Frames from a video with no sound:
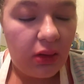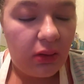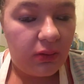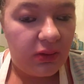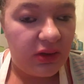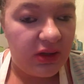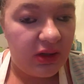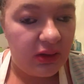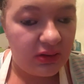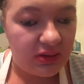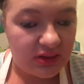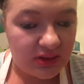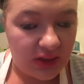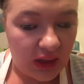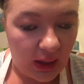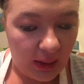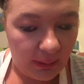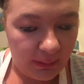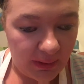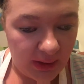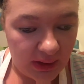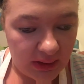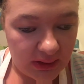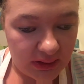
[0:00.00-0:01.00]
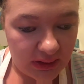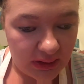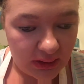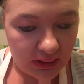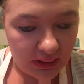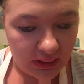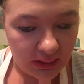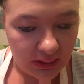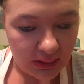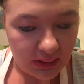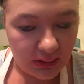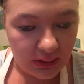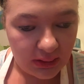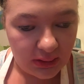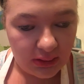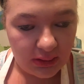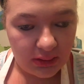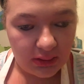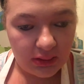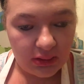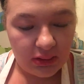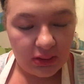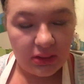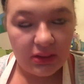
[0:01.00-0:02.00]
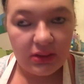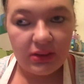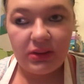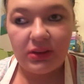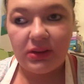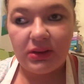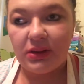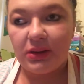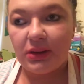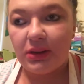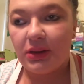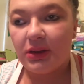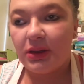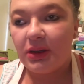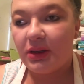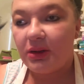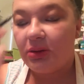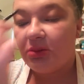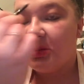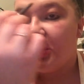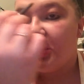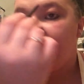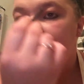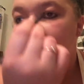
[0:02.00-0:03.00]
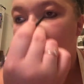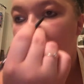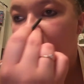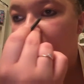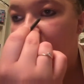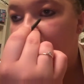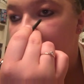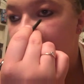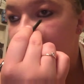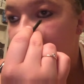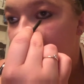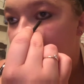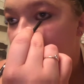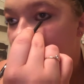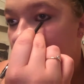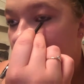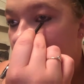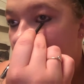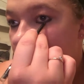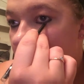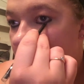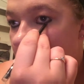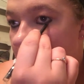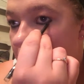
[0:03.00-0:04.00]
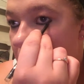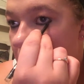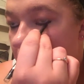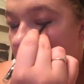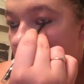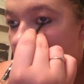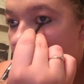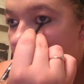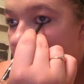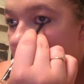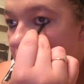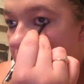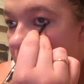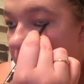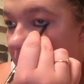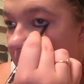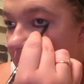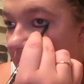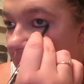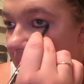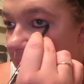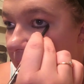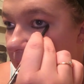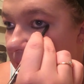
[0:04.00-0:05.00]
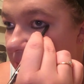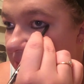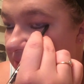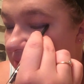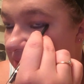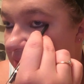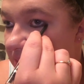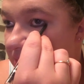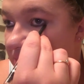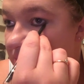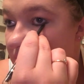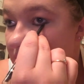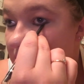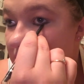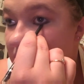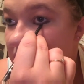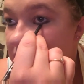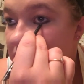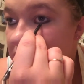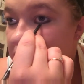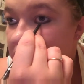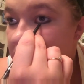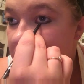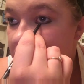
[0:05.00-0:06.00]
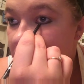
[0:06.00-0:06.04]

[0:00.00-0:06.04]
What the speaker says: Will you stop it? I don't mean to be mean to her, but I hate when she does this.